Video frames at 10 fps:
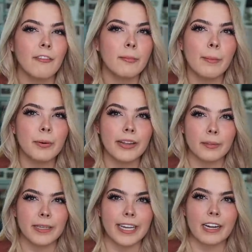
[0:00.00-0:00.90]
I remember at
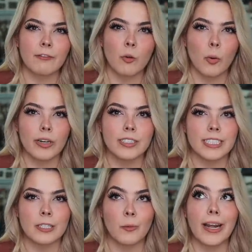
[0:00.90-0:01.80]
the beginning of
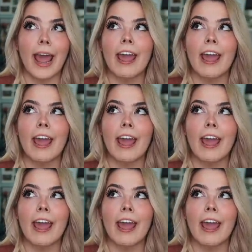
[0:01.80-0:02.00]
quarantine when